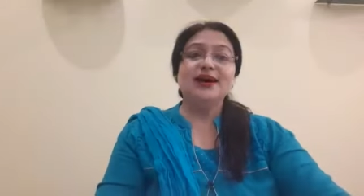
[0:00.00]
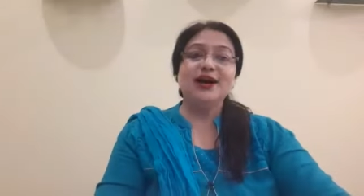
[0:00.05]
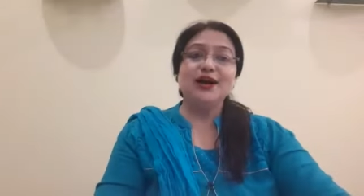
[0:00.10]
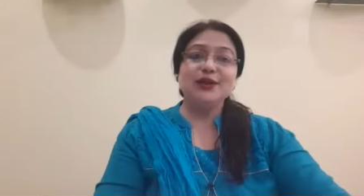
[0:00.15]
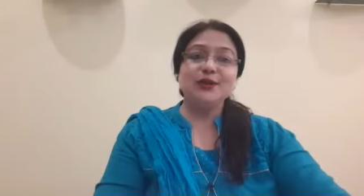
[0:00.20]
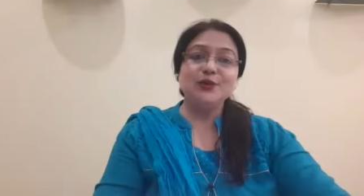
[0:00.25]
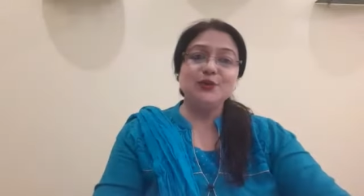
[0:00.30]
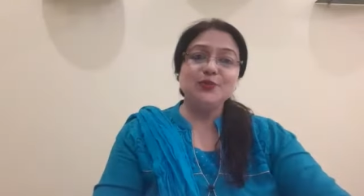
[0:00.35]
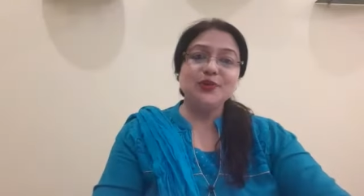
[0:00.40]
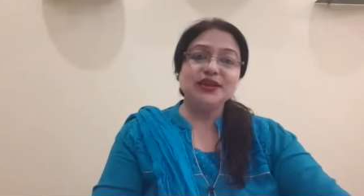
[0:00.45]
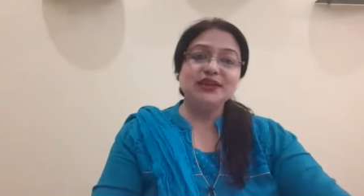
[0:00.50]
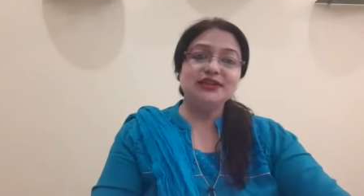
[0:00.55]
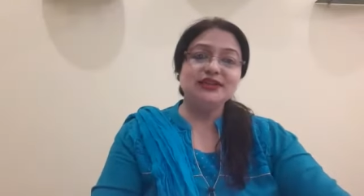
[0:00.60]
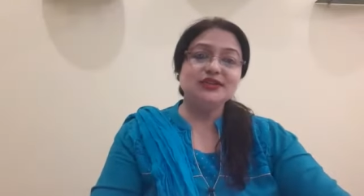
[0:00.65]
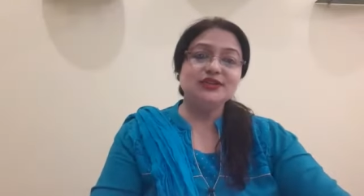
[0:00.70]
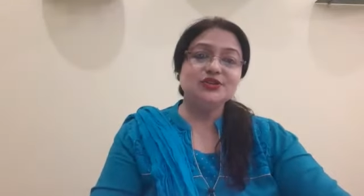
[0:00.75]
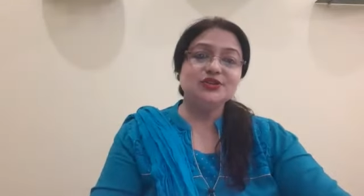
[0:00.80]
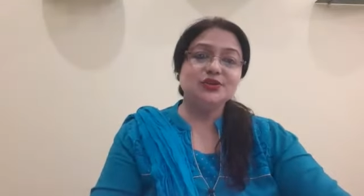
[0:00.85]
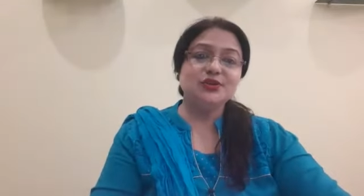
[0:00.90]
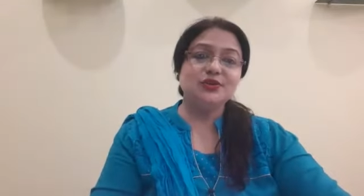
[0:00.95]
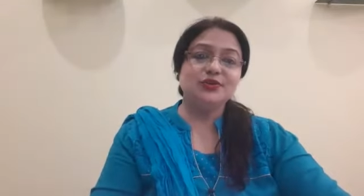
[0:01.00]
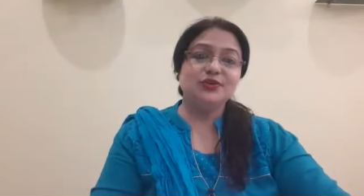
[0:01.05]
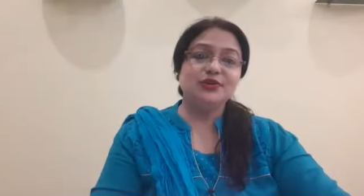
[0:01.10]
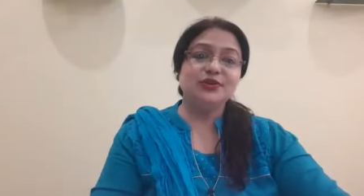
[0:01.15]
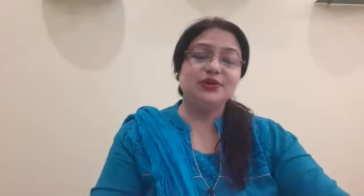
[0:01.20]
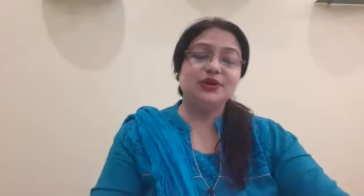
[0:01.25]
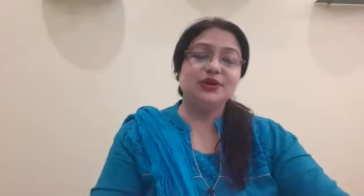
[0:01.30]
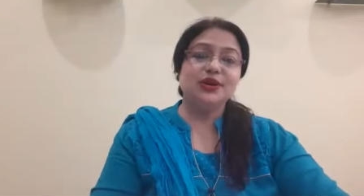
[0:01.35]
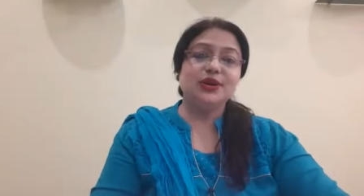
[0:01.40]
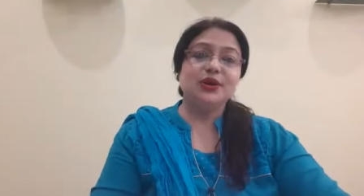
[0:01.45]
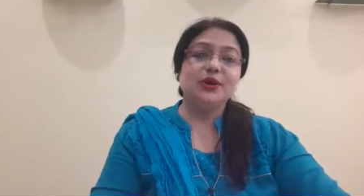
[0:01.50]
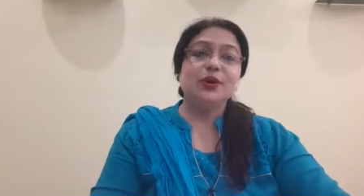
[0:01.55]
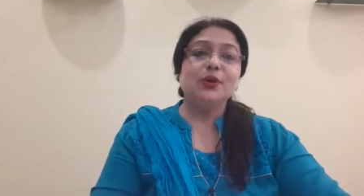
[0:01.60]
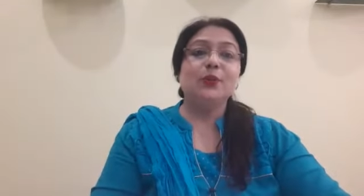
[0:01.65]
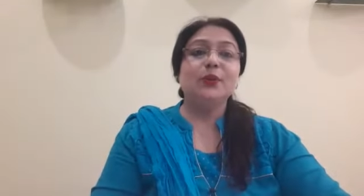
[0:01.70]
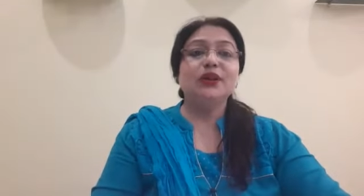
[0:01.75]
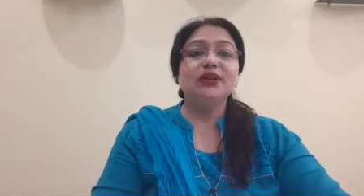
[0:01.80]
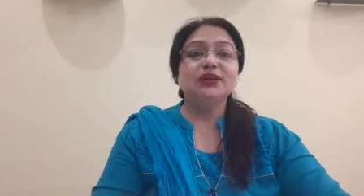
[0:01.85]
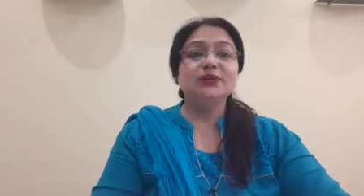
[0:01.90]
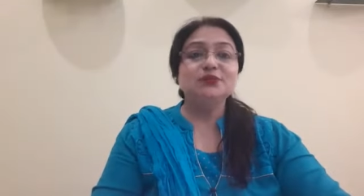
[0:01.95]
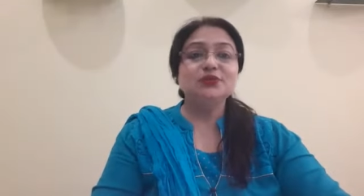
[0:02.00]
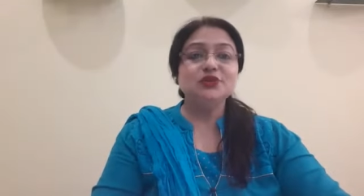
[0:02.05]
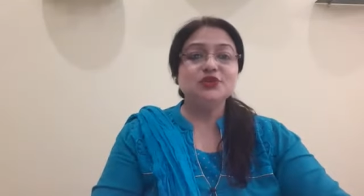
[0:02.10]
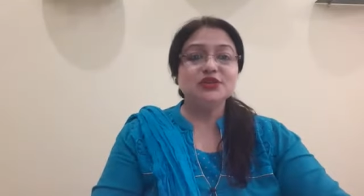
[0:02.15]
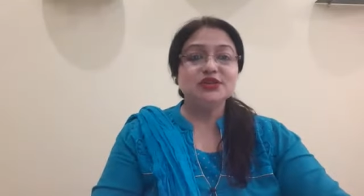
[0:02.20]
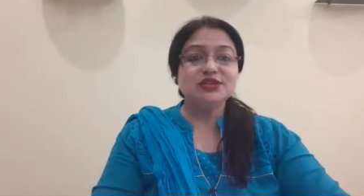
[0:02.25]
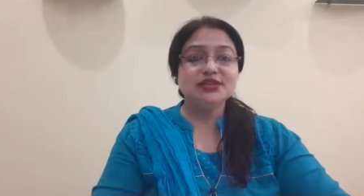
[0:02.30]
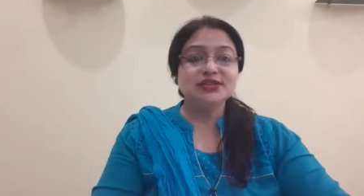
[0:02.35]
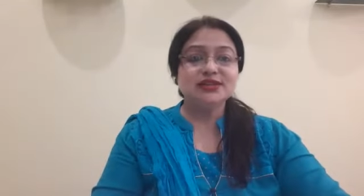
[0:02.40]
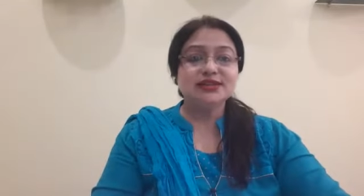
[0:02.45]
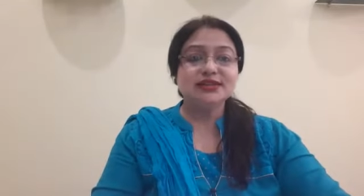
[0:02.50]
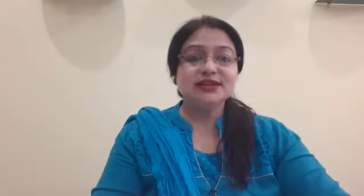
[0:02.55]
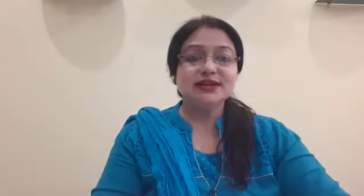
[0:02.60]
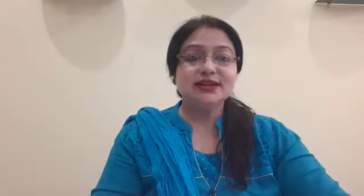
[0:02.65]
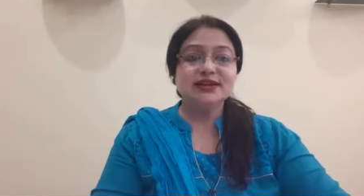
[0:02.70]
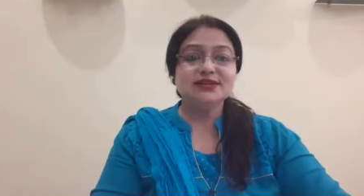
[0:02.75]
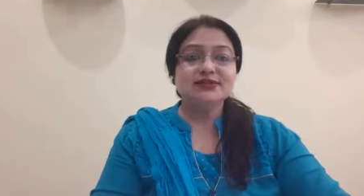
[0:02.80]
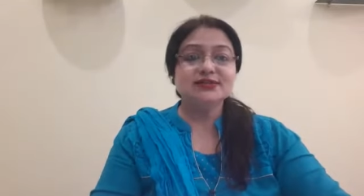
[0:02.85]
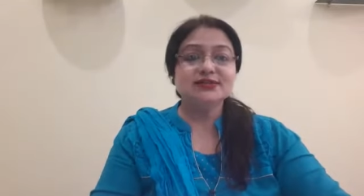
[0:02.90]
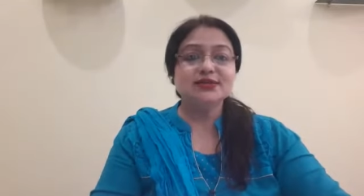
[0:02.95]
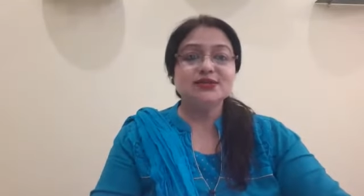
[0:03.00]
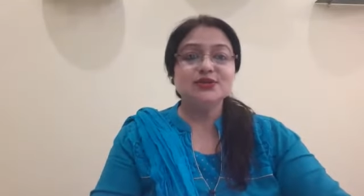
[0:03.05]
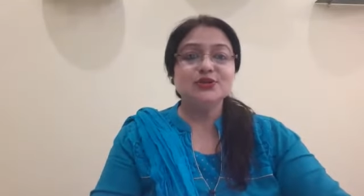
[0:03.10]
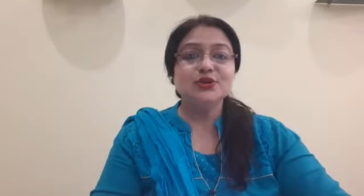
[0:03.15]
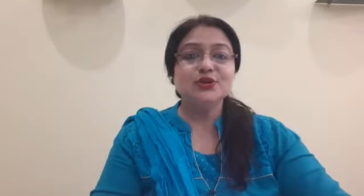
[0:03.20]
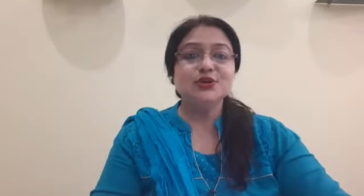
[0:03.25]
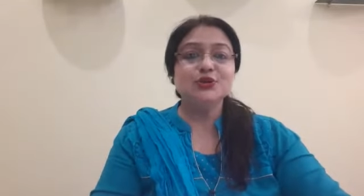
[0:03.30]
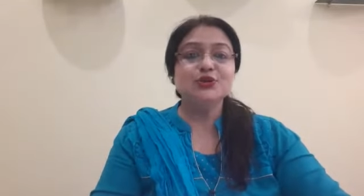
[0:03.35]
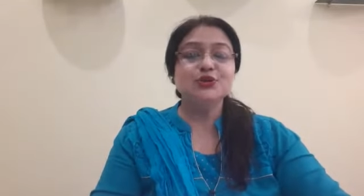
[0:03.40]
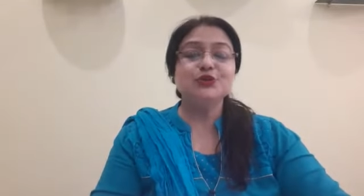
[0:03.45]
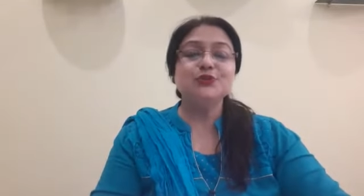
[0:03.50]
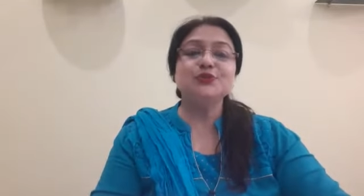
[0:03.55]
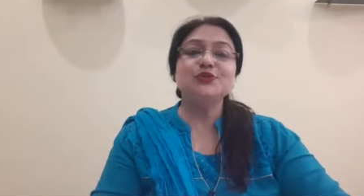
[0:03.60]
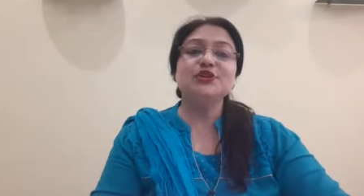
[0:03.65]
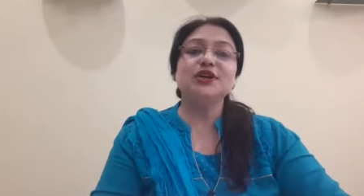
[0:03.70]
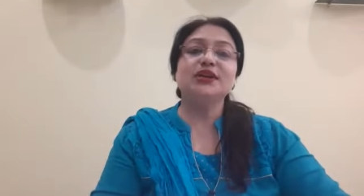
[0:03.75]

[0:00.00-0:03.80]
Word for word: Hello my dear children. Welcome to Digital Classes on YouTube